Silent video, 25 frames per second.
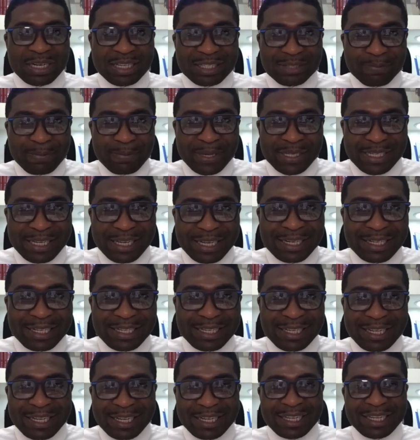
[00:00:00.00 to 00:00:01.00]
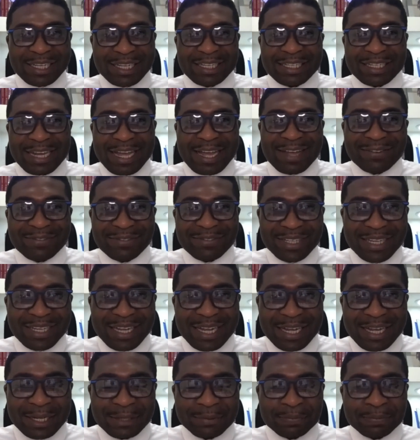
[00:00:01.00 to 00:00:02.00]
especially here in
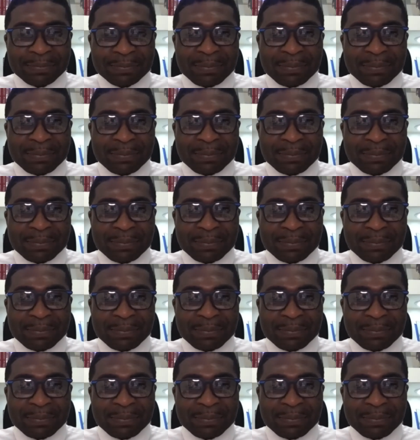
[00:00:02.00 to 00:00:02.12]
Africa.